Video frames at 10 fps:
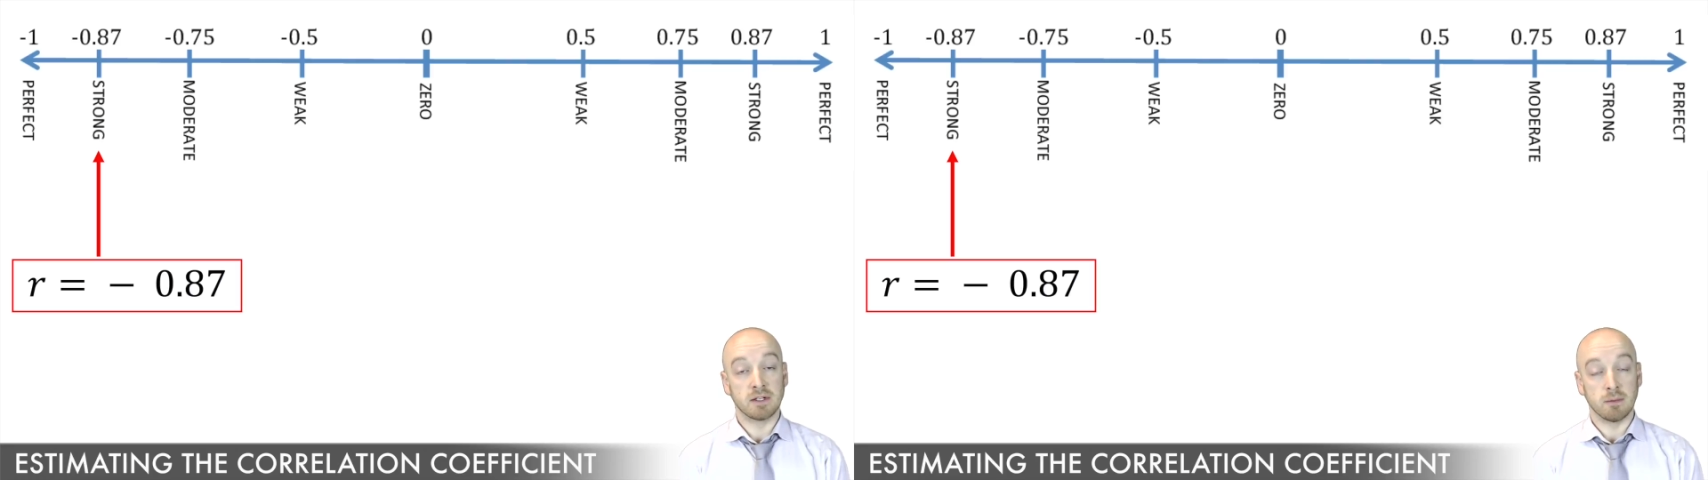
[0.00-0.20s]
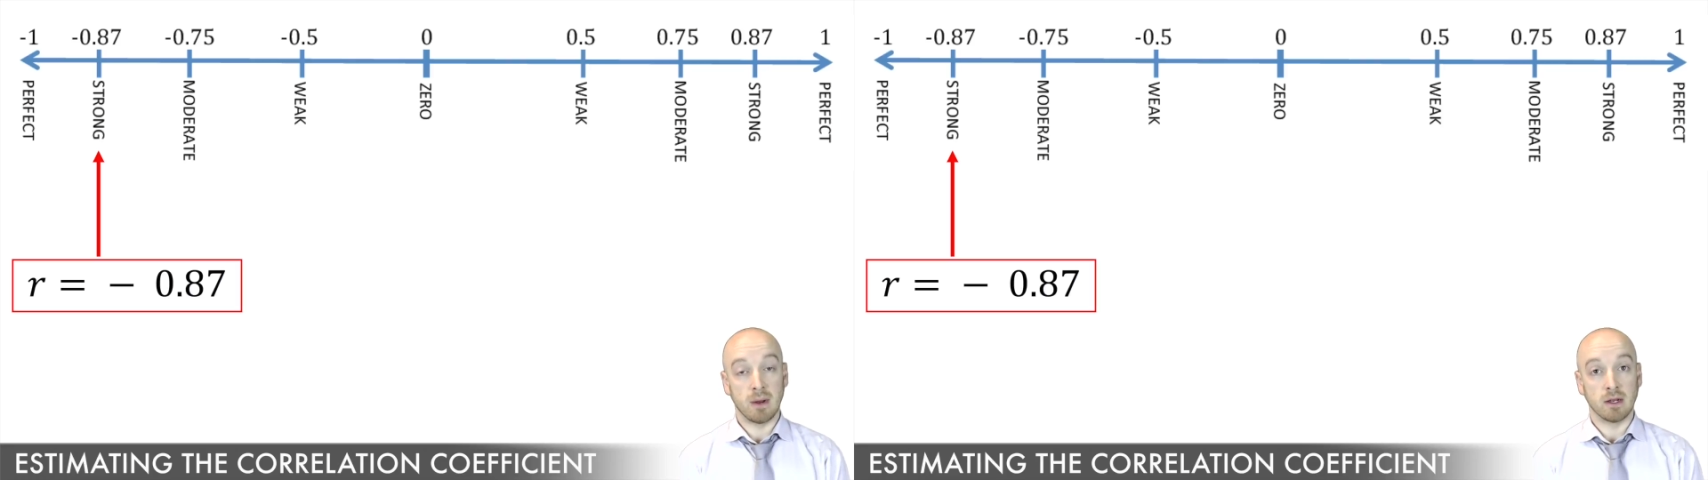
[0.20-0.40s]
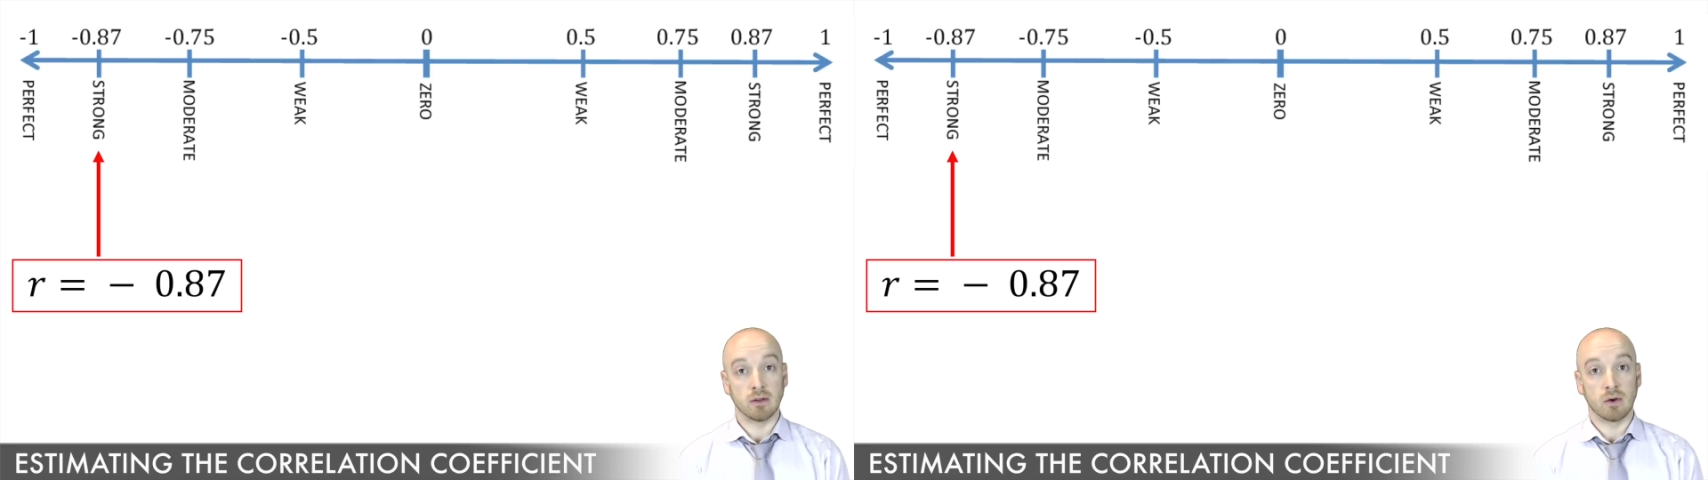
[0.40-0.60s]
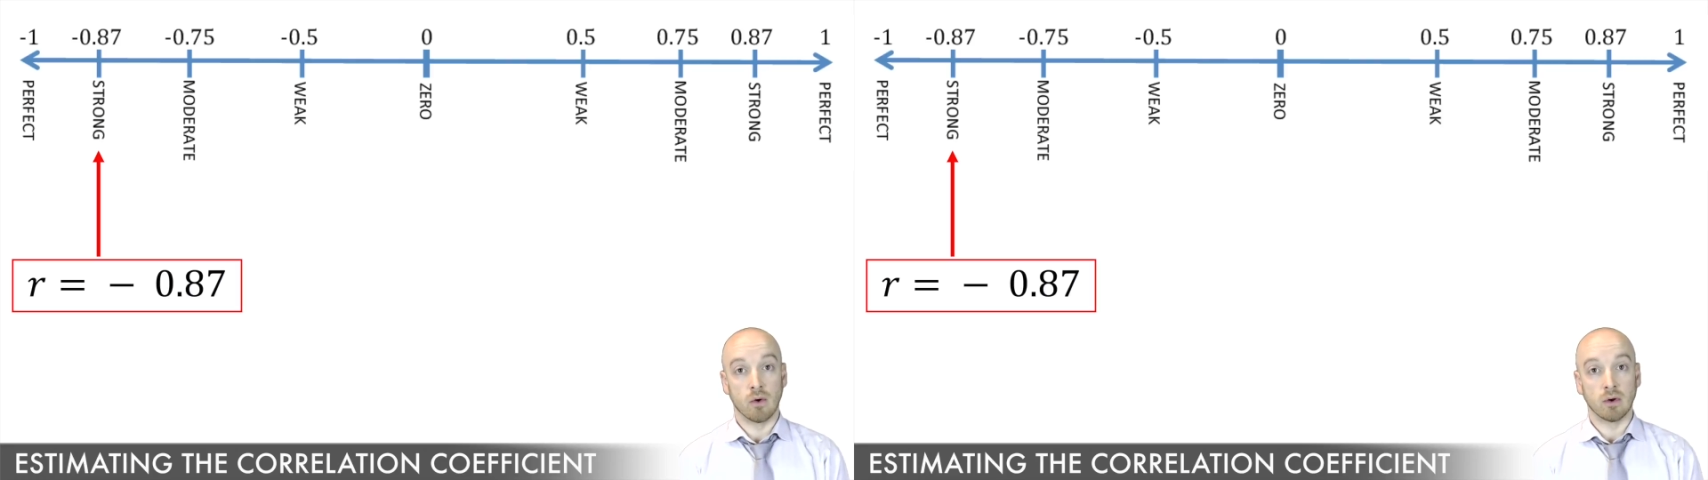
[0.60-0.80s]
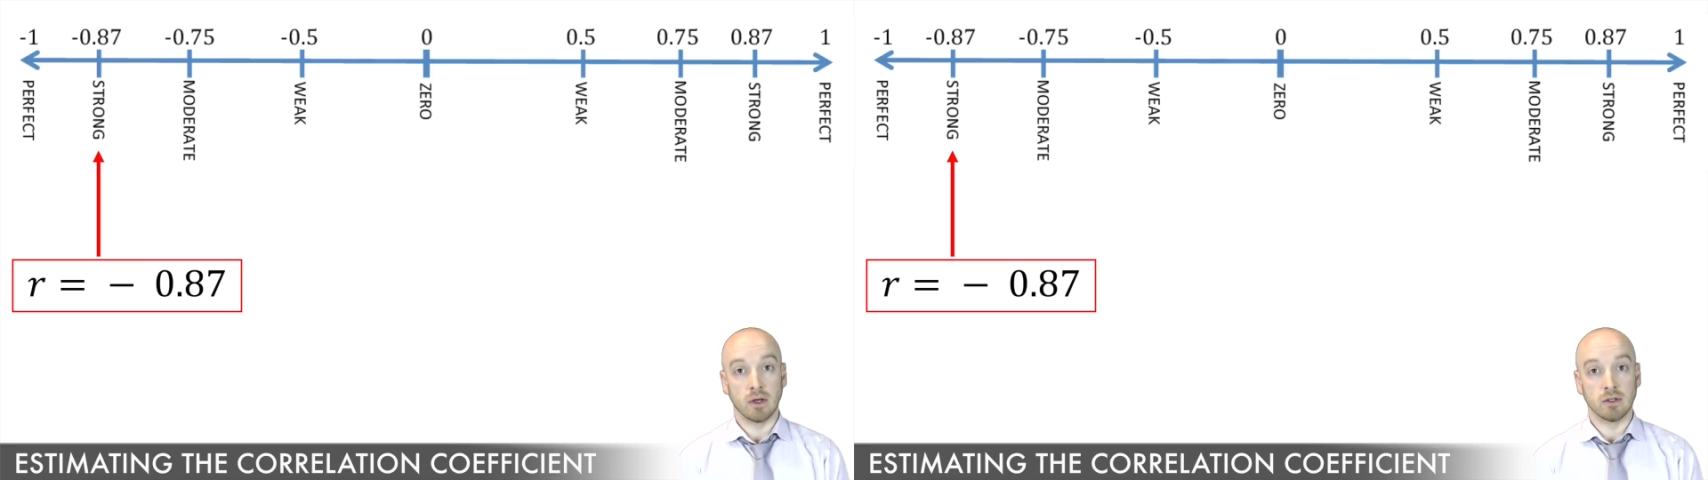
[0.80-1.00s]
estimating the
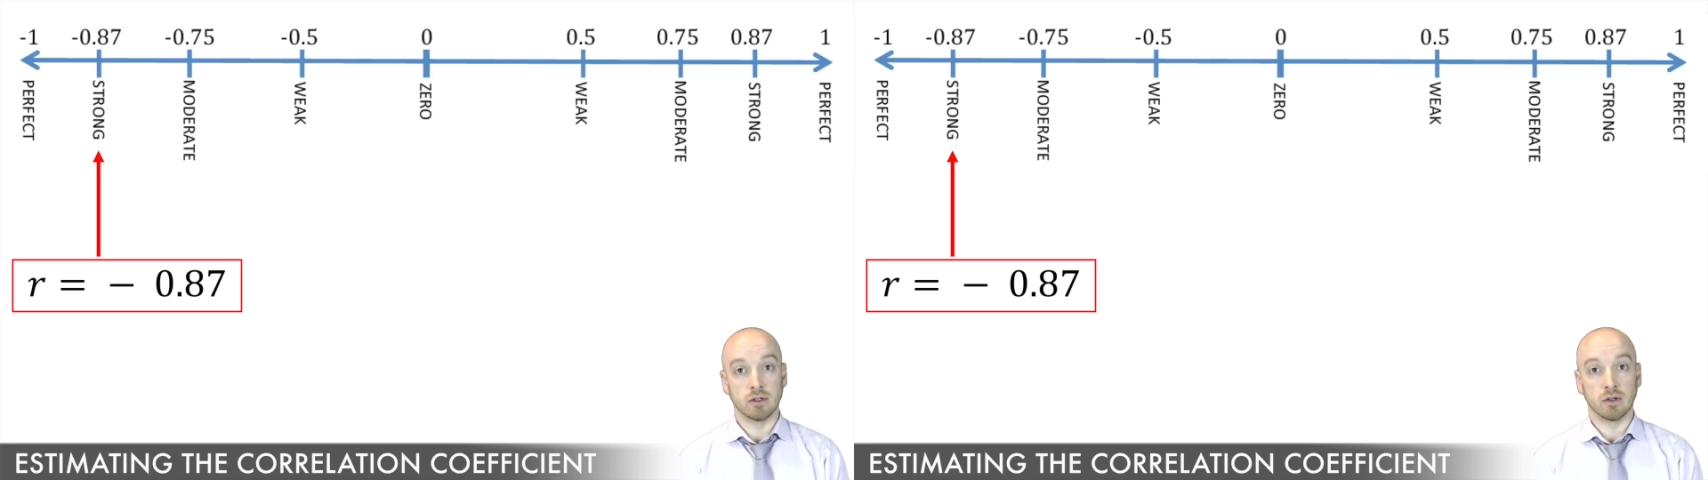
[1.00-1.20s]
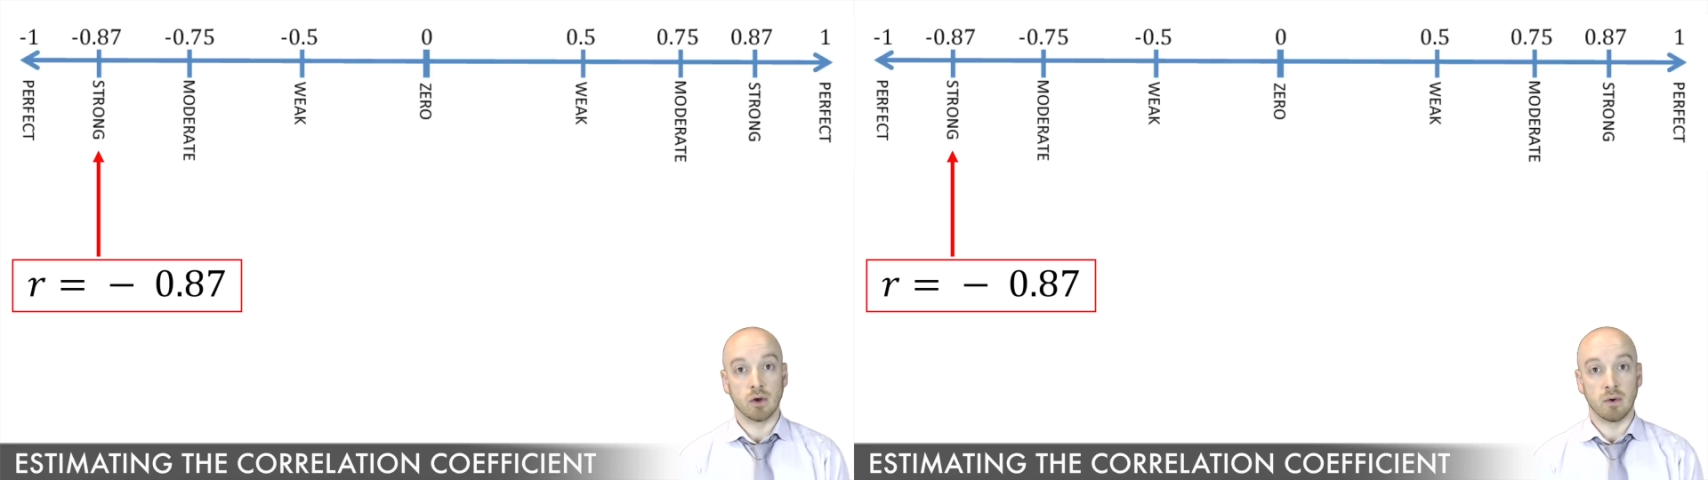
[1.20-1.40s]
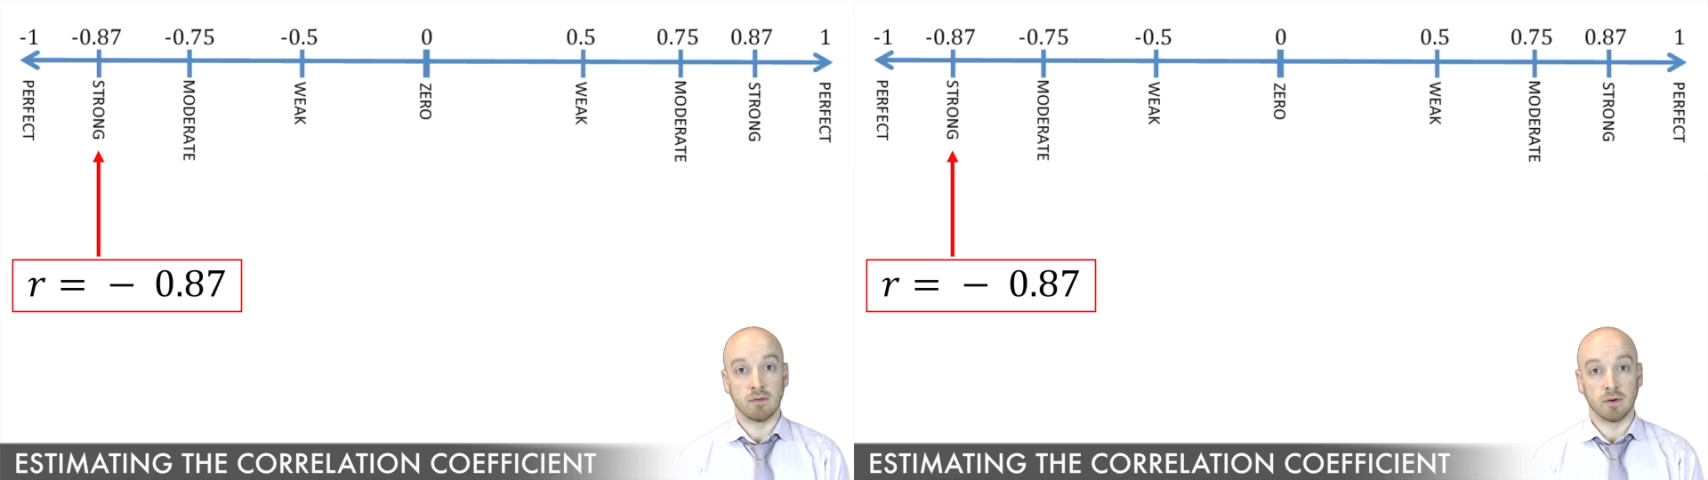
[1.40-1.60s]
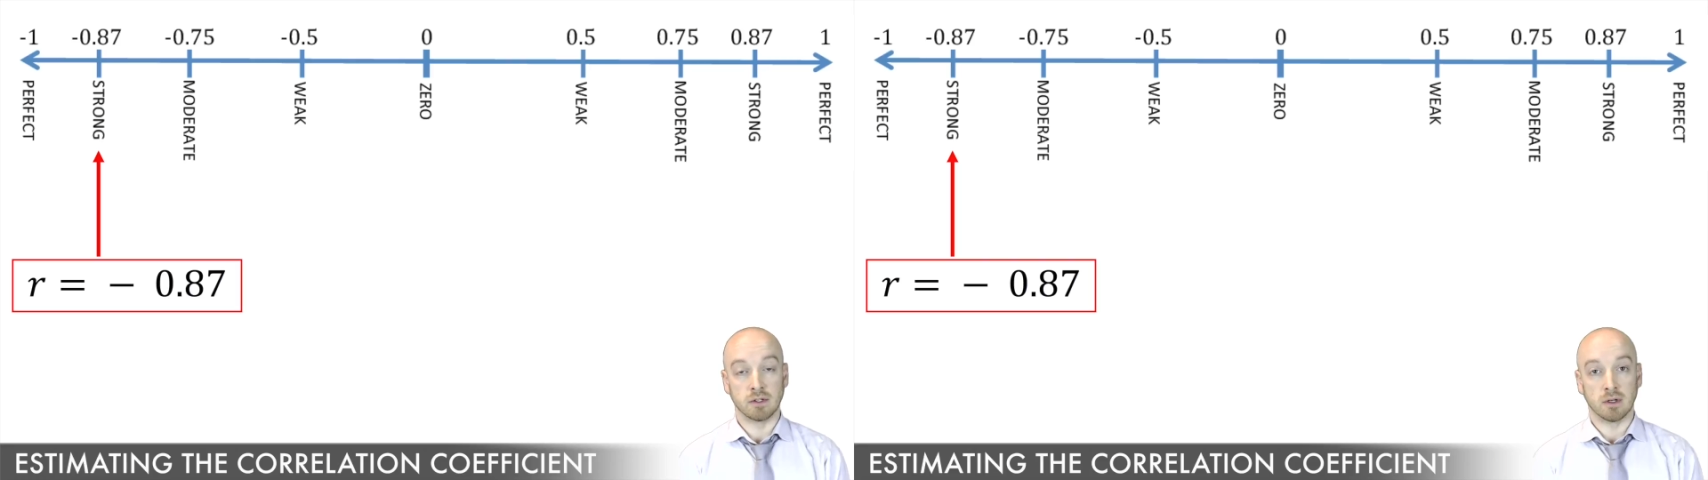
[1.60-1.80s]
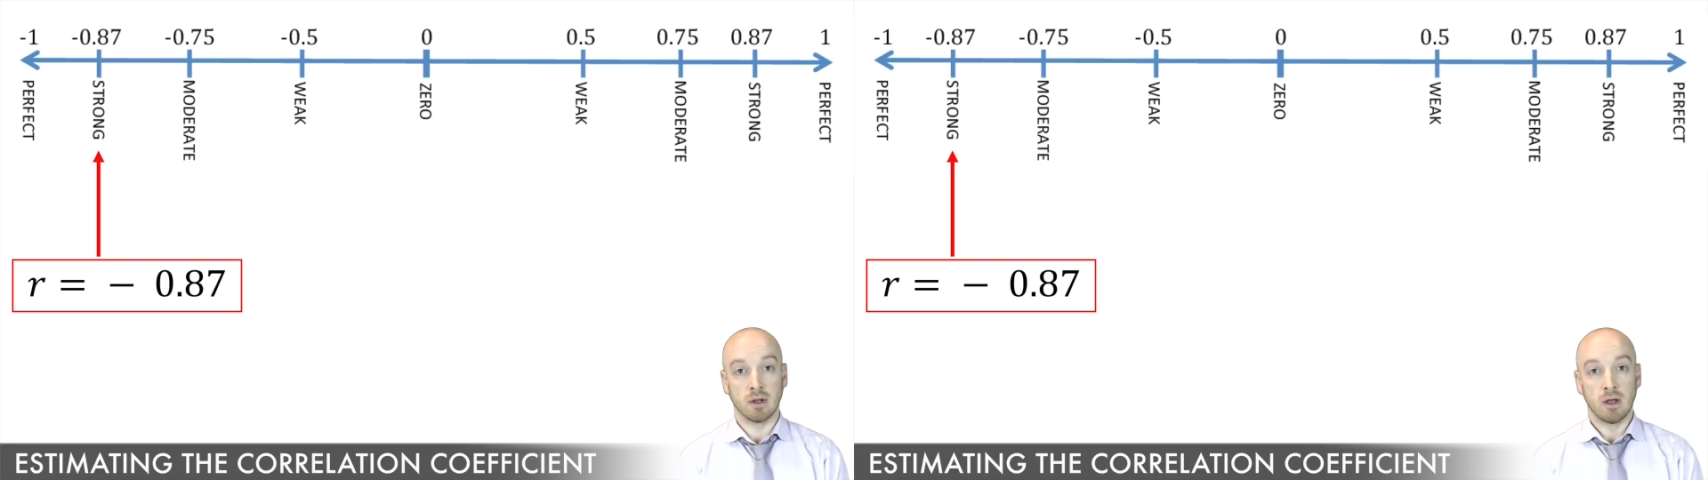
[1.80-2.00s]
correlation
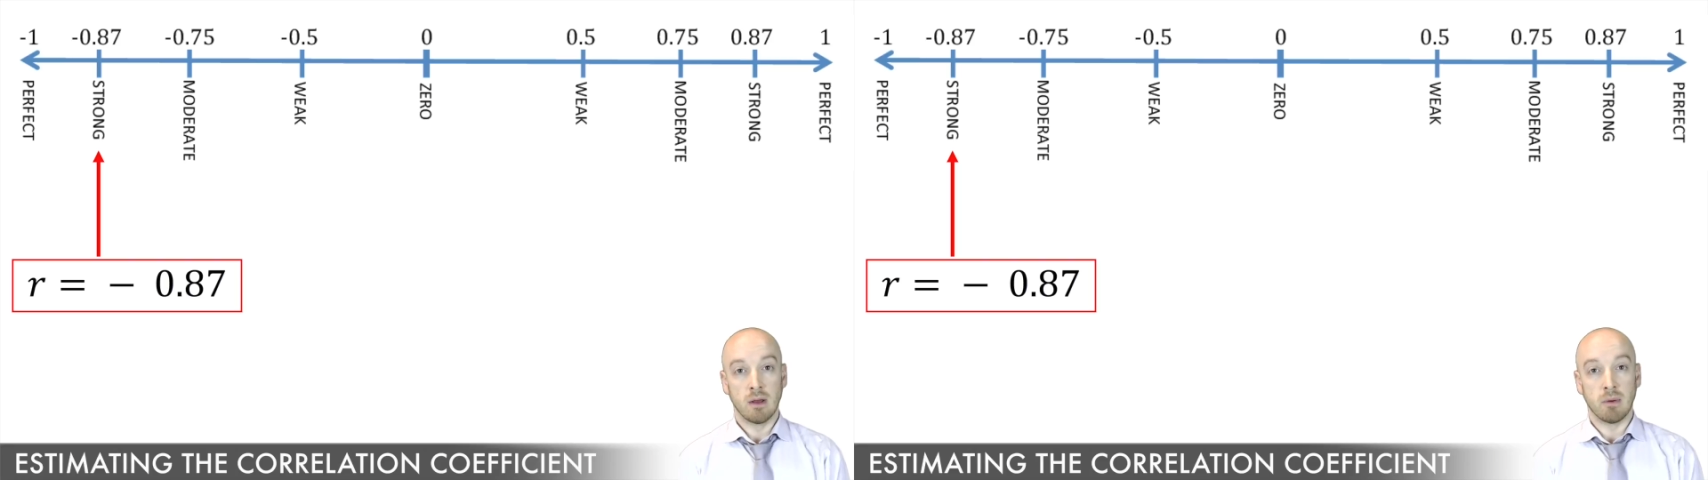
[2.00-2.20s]
coefficient.